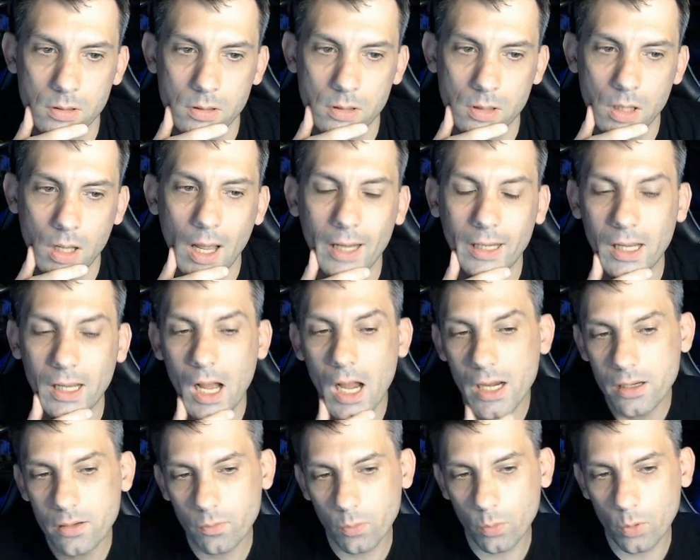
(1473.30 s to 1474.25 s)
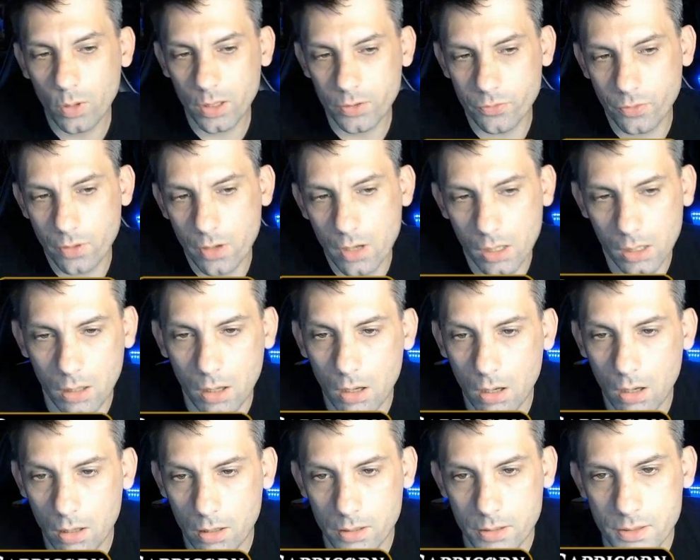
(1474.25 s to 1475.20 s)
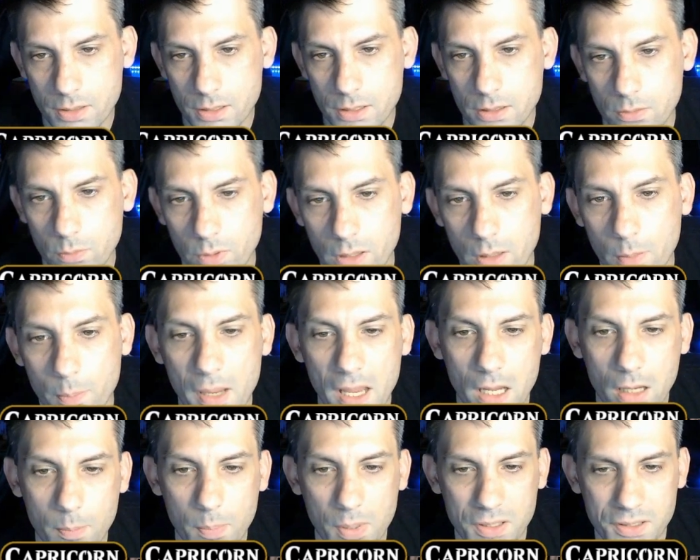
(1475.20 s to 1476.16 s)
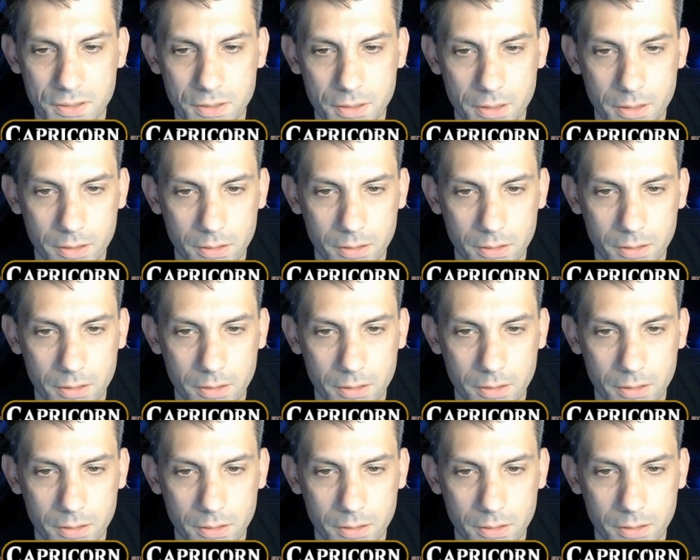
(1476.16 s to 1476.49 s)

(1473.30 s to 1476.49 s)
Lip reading: I kind of want to draw cards with the Bankbuster